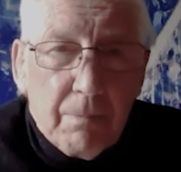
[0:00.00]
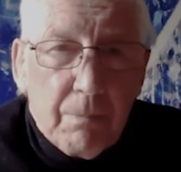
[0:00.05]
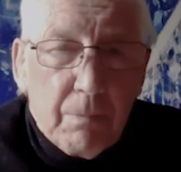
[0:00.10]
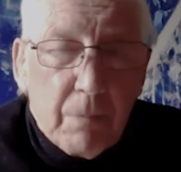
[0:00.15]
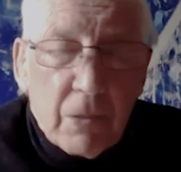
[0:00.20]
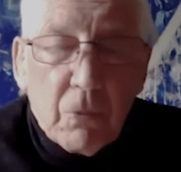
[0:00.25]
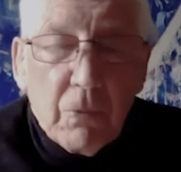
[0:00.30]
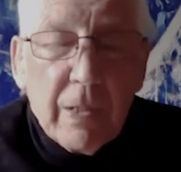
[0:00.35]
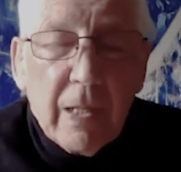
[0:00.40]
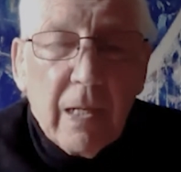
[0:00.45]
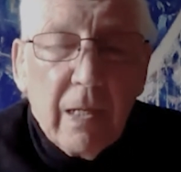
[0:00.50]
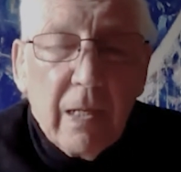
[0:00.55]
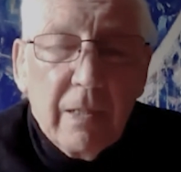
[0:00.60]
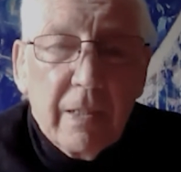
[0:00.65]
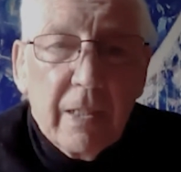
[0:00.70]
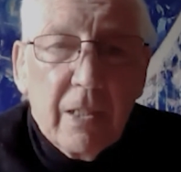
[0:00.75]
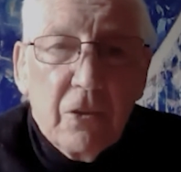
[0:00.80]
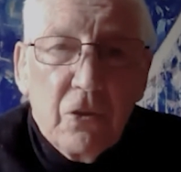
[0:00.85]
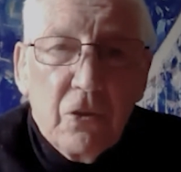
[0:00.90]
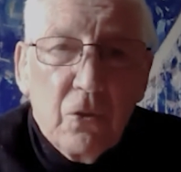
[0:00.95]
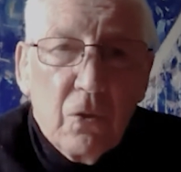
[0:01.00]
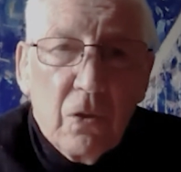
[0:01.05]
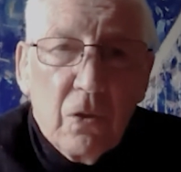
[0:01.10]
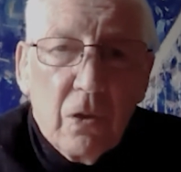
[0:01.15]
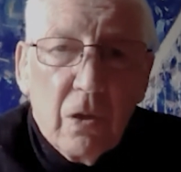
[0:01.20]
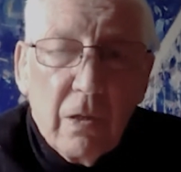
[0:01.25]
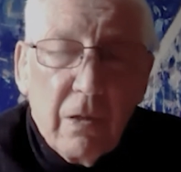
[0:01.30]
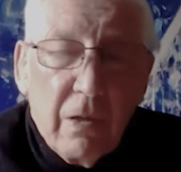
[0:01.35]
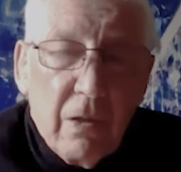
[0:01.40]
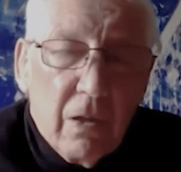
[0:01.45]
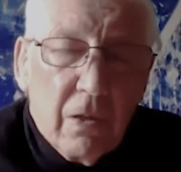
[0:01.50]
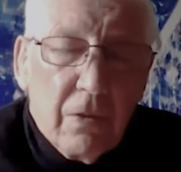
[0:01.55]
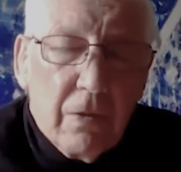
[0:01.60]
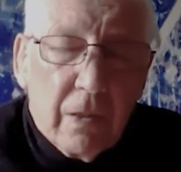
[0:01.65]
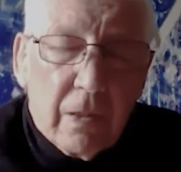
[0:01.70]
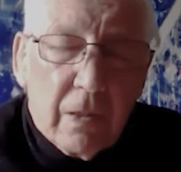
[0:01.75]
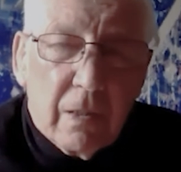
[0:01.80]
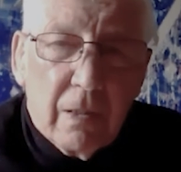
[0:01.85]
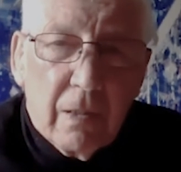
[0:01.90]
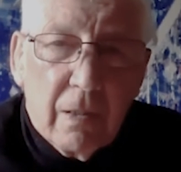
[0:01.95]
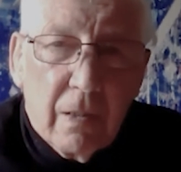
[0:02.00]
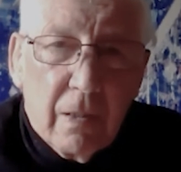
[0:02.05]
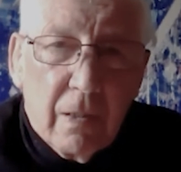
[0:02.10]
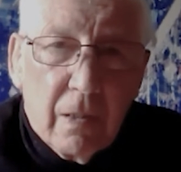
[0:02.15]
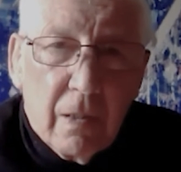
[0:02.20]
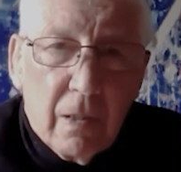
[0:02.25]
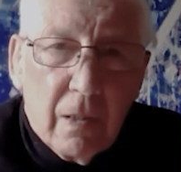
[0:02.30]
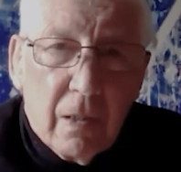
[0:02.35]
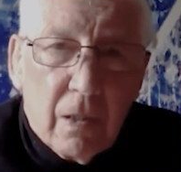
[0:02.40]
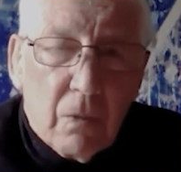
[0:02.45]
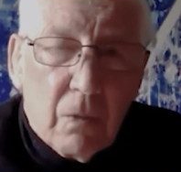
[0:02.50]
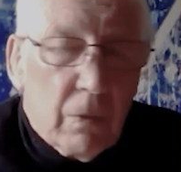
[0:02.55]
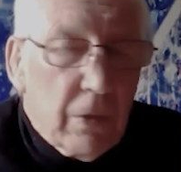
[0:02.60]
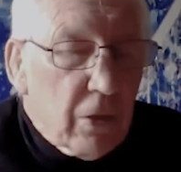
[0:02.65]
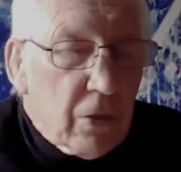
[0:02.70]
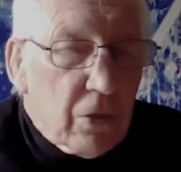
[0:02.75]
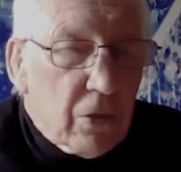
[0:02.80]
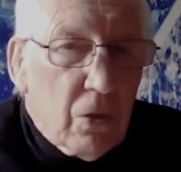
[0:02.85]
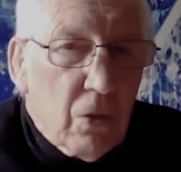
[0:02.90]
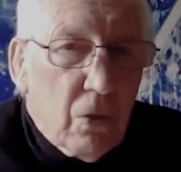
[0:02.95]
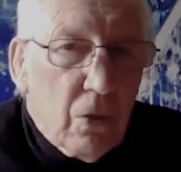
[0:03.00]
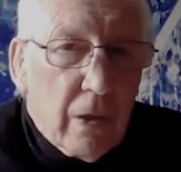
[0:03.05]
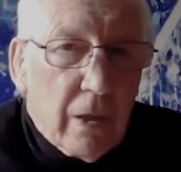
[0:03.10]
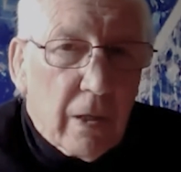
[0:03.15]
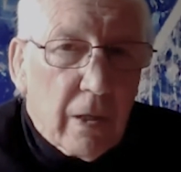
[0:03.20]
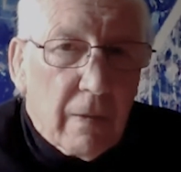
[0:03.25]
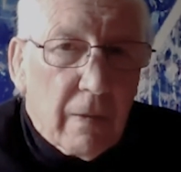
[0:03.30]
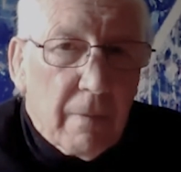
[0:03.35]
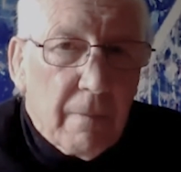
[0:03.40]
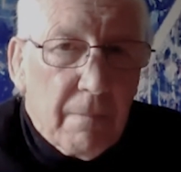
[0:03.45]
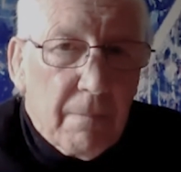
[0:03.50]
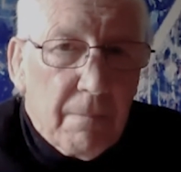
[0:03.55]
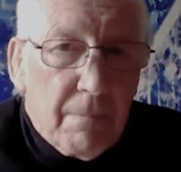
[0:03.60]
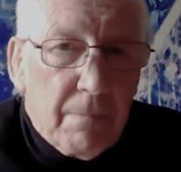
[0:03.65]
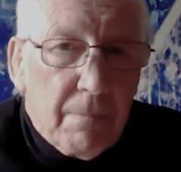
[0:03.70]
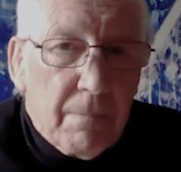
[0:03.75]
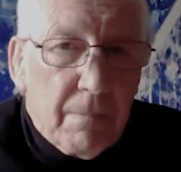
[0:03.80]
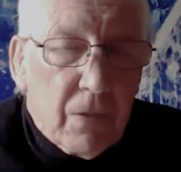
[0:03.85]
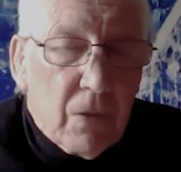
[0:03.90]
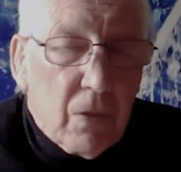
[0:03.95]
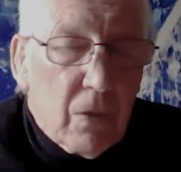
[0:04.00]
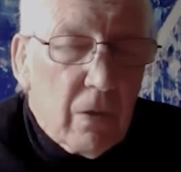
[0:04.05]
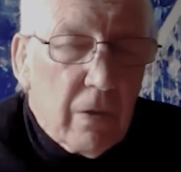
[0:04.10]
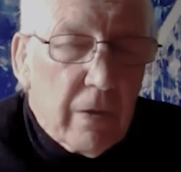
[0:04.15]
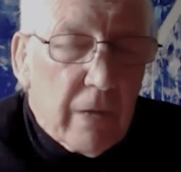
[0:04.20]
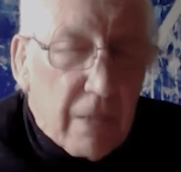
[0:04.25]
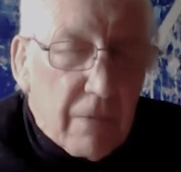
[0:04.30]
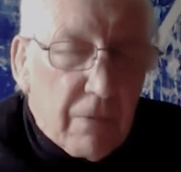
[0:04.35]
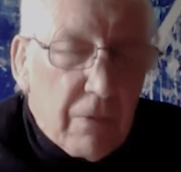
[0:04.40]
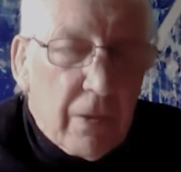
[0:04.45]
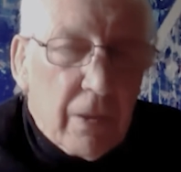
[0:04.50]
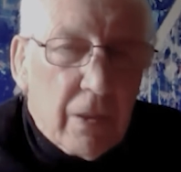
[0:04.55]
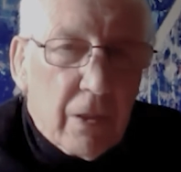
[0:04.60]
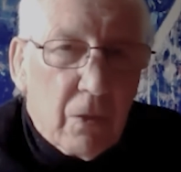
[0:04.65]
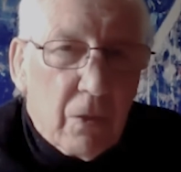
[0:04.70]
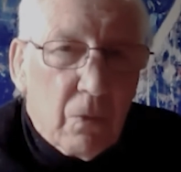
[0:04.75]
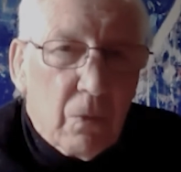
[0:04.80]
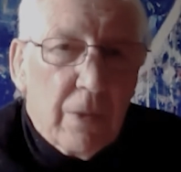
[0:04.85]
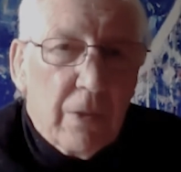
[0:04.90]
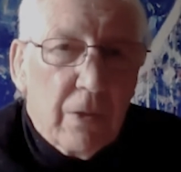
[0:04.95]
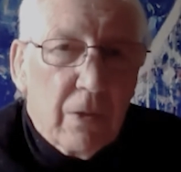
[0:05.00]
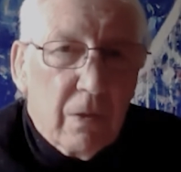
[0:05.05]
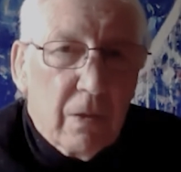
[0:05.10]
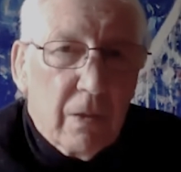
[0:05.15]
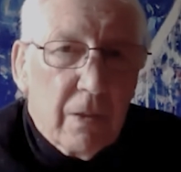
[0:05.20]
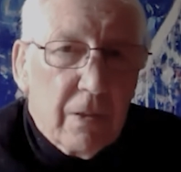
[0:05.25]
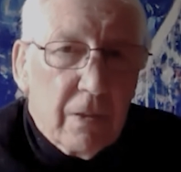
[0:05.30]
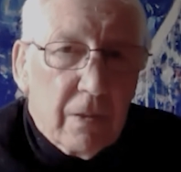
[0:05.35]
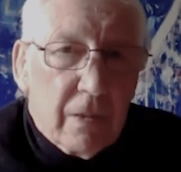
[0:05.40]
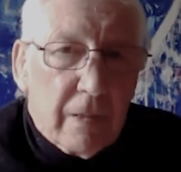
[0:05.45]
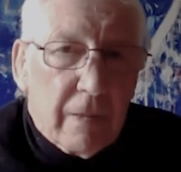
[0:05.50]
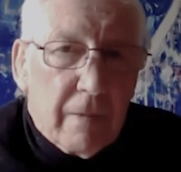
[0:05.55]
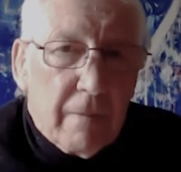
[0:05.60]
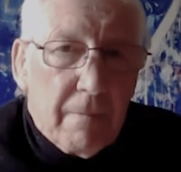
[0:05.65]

But the reality is you learn nothing when you're talking. You learn everything when you're listening.